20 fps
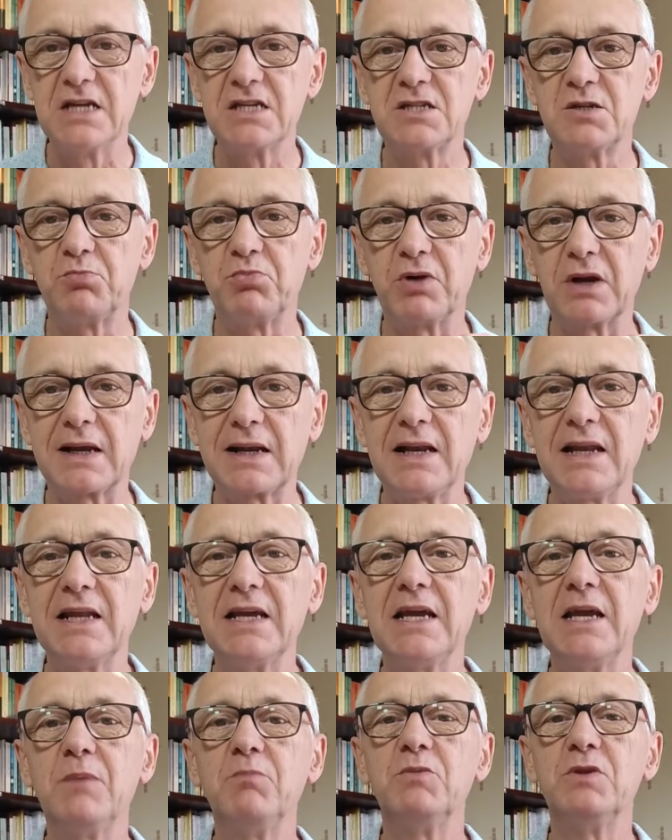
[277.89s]
to
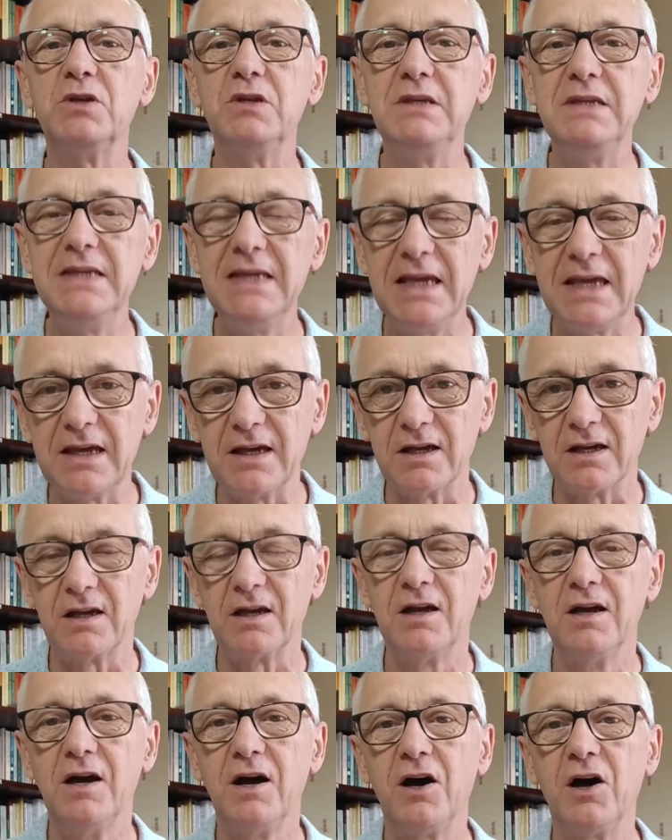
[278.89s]
proclaim the year